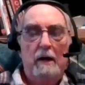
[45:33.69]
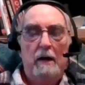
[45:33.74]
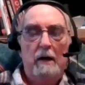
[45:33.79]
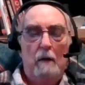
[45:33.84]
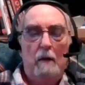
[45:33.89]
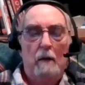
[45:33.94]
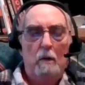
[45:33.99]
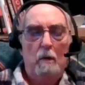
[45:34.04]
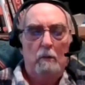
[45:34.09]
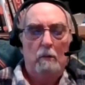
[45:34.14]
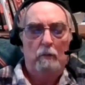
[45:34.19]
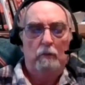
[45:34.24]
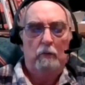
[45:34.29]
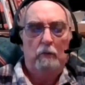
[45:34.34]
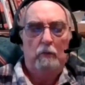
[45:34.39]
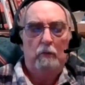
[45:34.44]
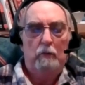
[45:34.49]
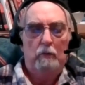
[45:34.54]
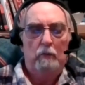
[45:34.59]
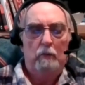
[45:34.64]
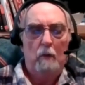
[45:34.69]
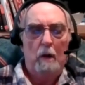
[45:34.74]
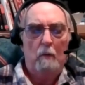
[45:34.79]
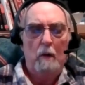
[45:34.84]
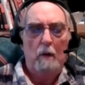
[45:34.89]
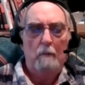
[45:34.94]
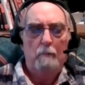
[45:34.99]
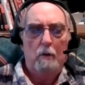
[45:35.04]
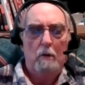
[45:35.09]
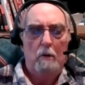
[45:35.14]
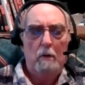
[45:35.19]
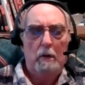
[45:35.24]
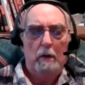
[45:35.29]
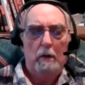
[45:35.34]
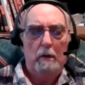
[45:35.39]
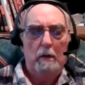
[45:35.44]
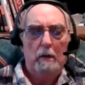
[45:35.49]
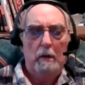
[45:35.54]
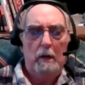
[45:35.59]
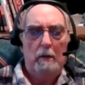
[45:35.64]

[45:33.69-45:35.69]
Now, so when I went broke, and